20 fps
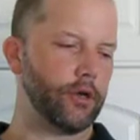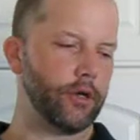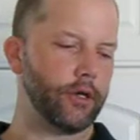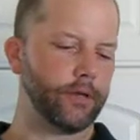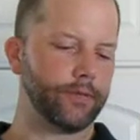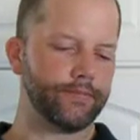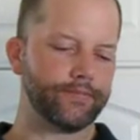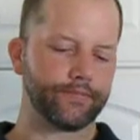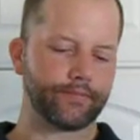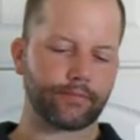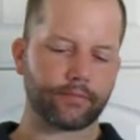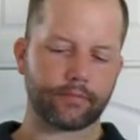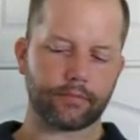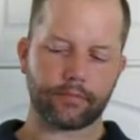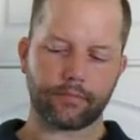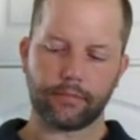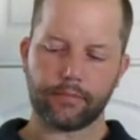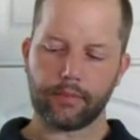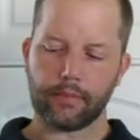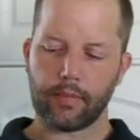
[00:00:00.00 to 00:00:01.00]
you.
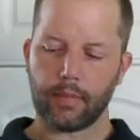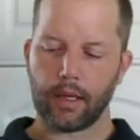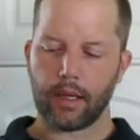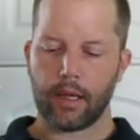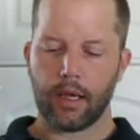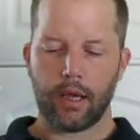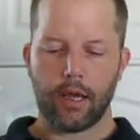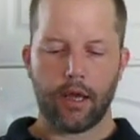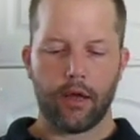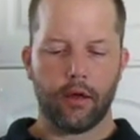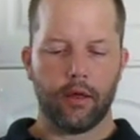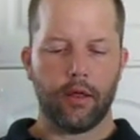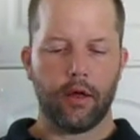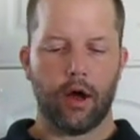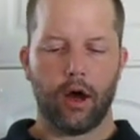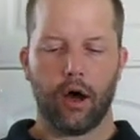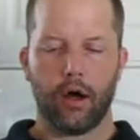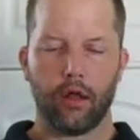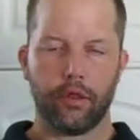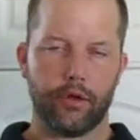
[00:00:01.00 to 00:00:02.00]

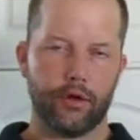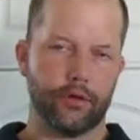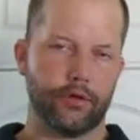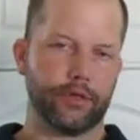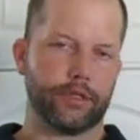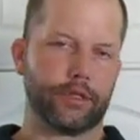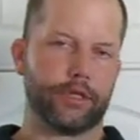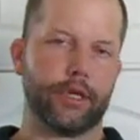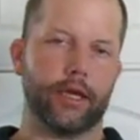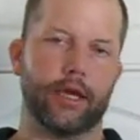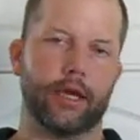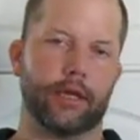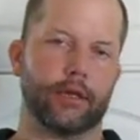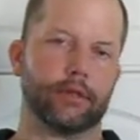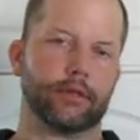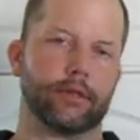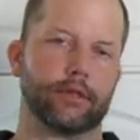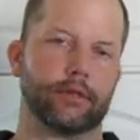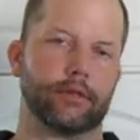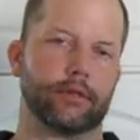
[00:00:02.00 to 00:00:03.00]
All those
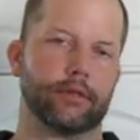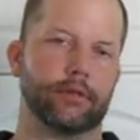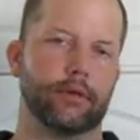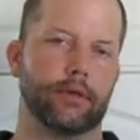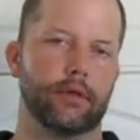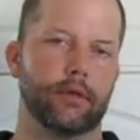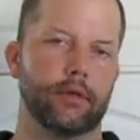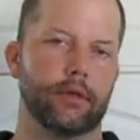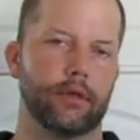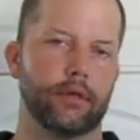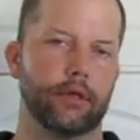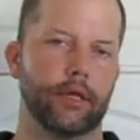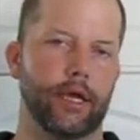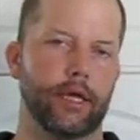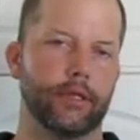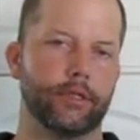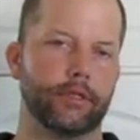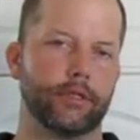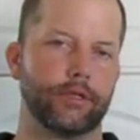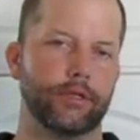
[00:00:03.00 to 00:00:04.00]
things
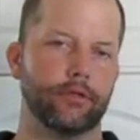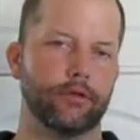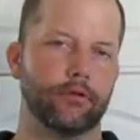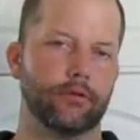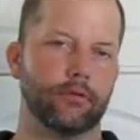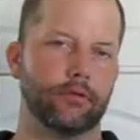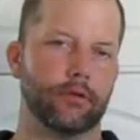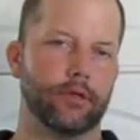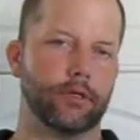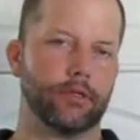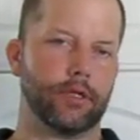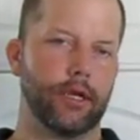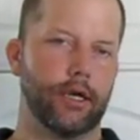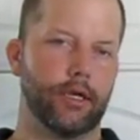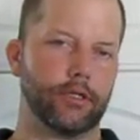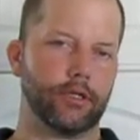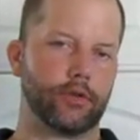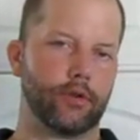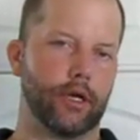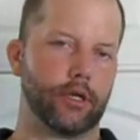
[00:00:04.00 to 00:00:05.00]
lend to
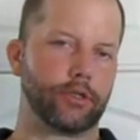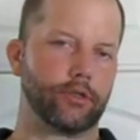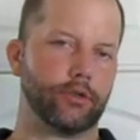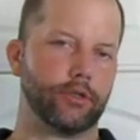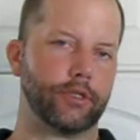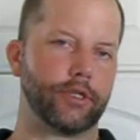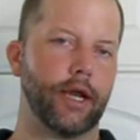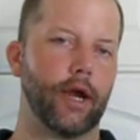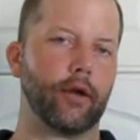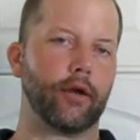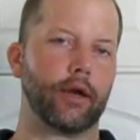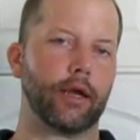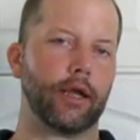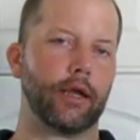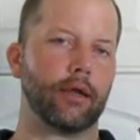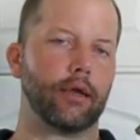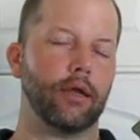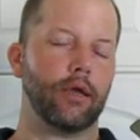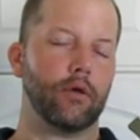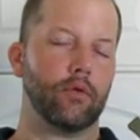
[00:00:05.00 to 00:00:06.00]
structural
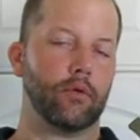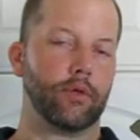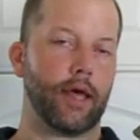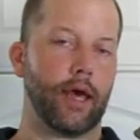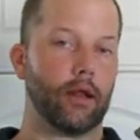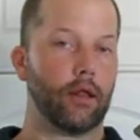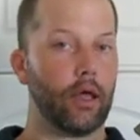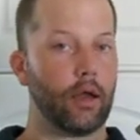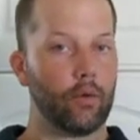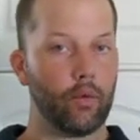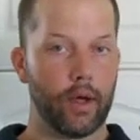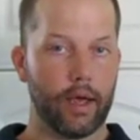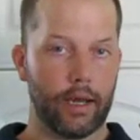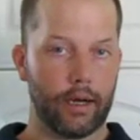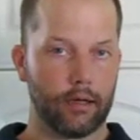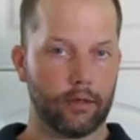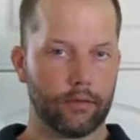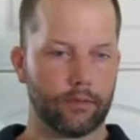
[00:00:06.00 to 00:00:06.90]
integrity without a lot of weight.